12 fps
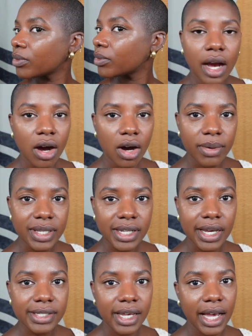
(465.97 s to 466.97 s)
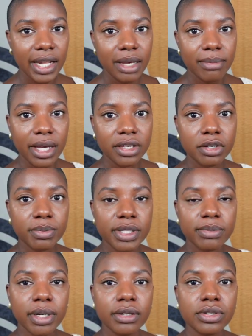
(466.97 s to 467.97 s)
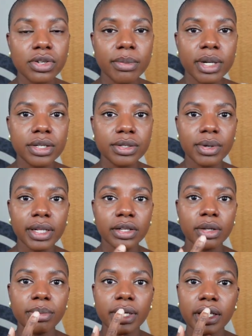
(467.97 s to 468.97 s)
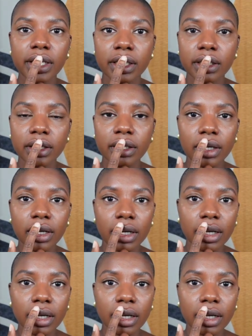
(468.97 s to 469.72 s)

I always like to highlight my Cupid's bow. So I'm going to do a little bit here.